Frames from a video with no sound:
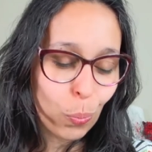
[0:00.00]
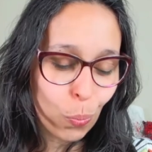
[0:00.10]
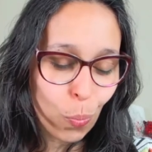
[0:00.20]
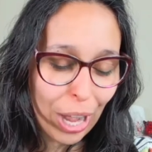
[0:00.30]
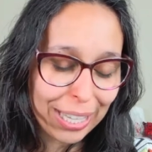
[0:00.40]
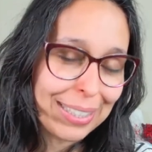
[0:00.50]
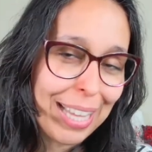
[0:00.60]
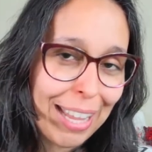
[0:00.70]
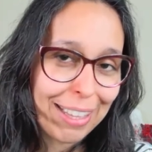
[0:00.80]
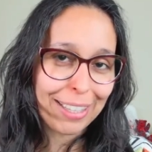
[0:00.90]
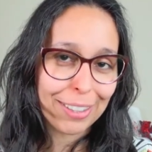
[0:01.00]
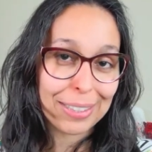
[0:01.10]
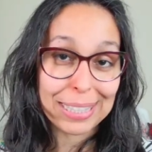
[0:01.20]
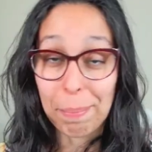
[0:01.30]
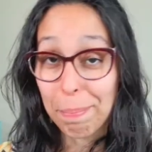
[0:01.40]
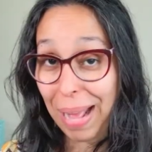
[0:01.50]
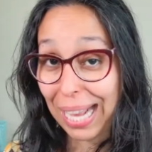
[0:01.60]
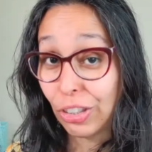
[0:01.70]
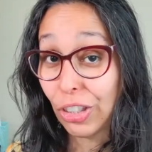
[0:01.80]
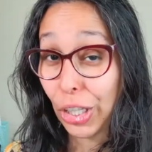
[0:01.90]
what I said here, does it
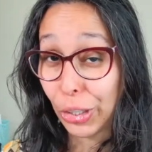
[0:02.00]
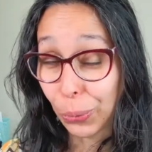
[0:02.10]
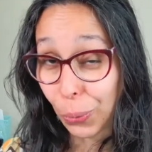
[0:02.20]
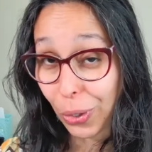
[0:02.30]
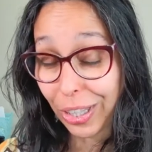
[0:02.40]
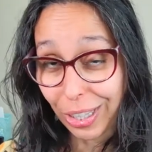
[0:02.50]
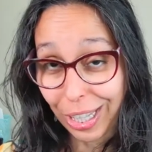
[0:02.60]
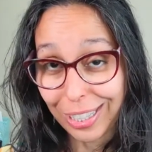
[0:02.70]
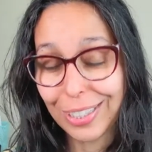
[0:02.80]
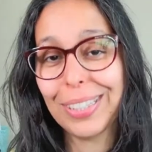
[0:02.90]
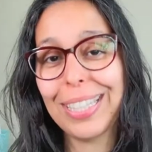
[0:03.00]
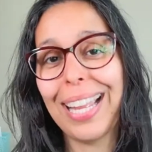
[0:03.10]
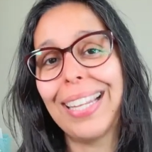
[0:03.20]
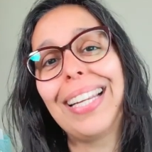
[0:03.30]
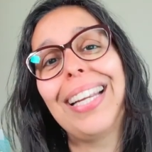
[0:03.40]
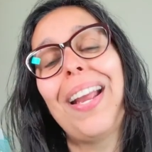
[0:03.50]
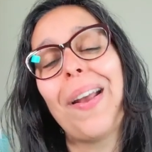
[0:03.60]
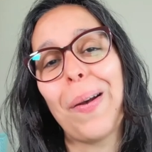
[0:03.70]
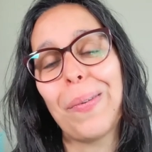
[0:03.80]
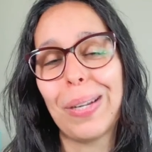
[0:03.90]
match your understanding
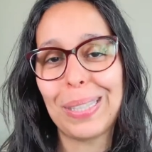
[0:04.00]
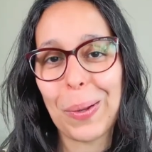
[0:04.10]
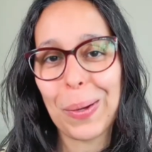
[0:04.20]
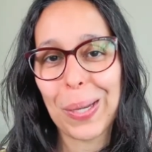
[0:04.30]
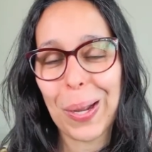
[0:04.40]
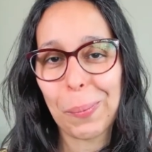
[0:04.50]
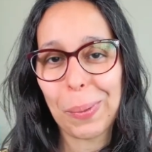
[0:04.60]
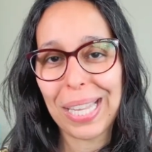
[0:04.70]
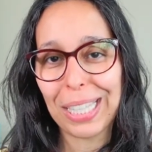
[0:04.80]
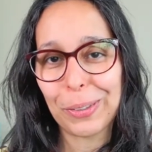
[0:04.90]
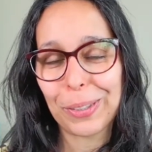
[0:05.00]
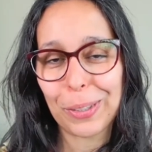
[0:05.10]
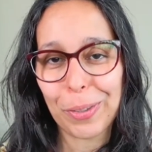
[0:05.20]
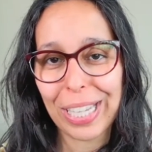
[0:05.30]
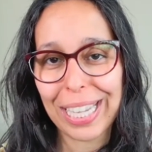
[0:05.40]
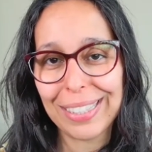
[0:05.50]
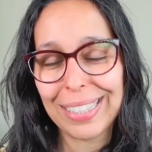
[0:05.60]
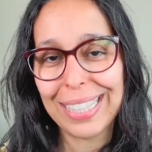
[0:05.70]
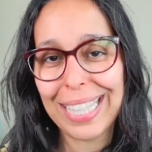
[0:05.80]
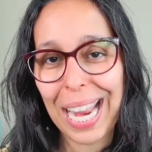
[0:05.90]
of what's going on with Agile
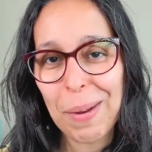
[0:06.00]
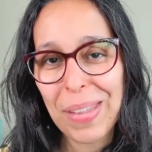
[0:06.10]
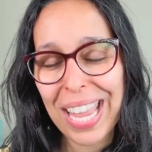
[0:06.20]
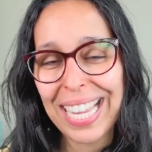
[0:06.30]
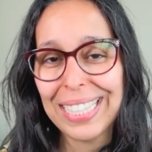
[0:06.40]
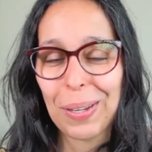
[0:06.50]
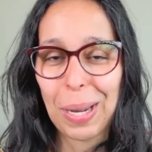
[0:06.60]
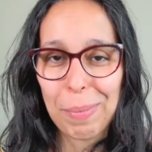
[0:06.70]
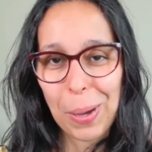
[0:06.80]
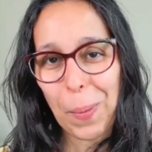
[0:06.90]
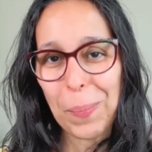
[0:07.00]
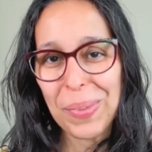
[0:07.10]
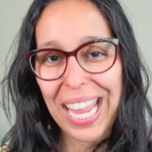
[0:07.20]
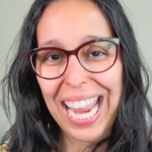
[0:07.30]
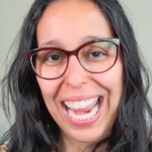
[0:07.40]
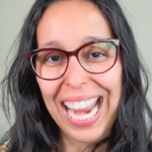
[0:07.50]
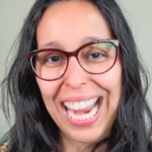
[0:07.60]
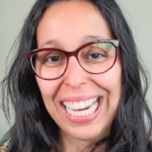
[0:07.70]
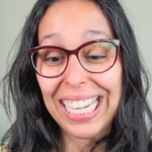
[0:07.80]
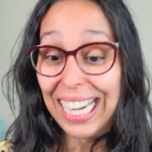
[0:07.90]
certifications today? So let me know.
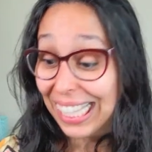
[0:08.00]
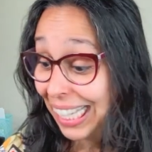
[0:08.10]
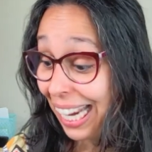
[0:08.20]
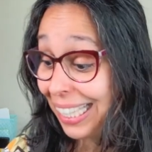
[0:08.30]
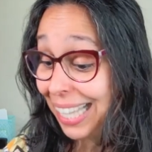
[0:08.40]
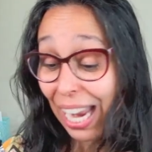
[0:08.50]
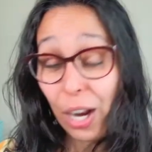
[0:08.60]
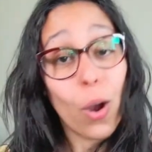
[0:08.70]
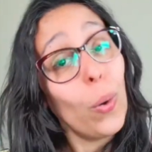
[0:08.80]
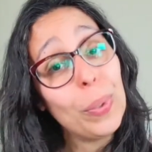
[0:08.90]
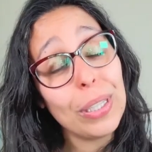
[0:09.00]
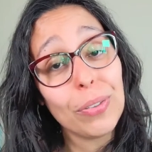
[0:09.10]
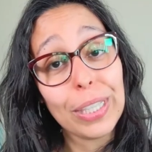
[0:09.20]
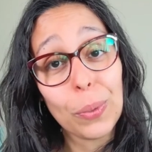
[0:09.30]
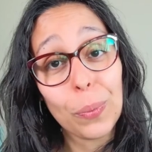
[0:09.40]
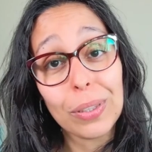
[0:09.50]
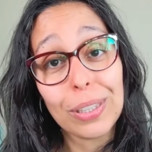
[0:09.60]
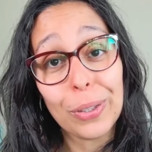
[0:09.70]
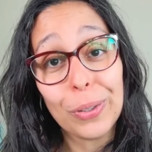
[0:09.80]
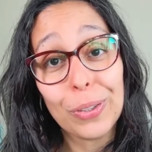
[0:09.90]
In any case, I hope this video
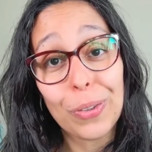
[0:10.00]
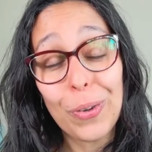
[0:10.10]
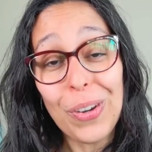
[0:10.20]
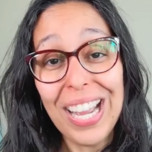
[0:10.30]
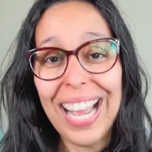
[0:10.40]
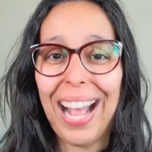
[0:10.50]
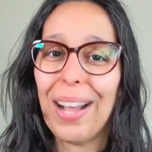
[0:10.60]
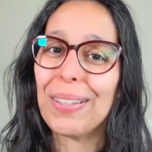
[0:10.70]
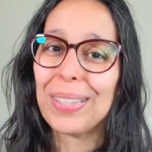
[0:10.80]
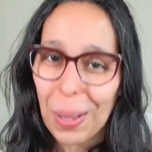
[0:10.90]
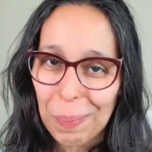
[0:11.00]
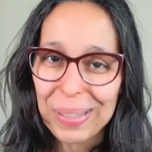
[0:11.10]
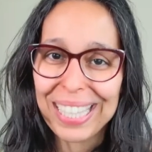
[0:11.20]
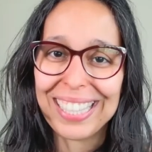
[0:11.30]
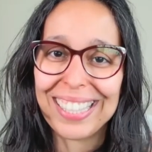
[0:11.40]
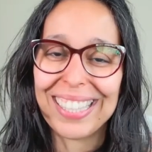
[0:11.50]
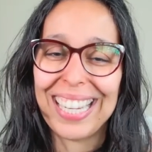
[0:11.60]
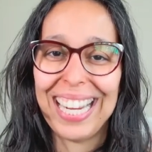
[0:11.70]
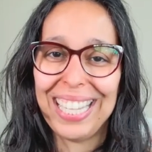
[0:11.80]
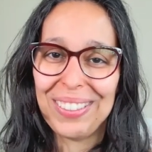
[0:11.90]
was useful. I'll stop it
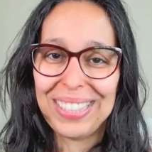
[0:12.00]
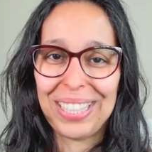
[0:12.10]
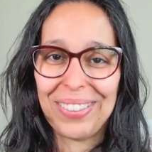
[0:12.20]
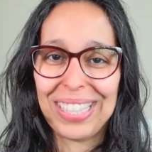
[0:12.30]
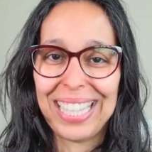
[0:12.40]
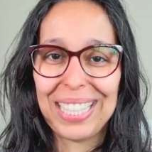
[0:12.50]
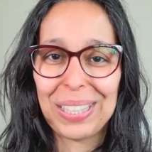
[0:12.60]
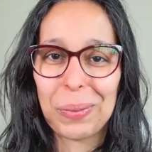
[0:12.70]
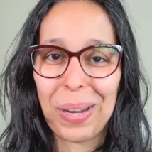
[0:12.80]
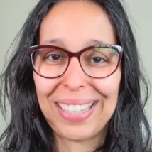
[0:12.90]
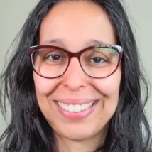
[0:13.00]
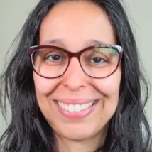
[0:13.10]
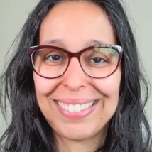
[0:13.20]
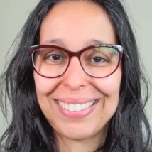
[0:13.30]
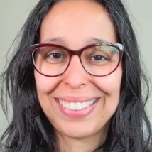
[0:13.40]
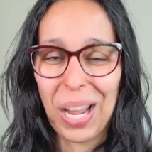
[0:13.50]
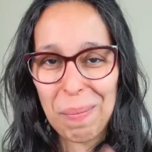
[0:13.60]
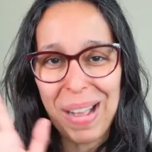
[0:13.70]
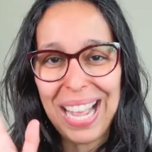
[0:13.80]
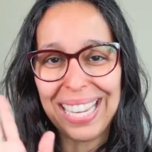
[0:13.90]
here and I'll see you in the next one.
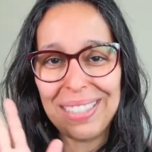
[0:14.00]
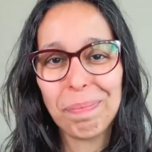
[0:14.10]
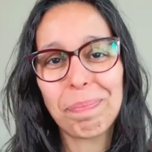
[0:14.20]
Bye!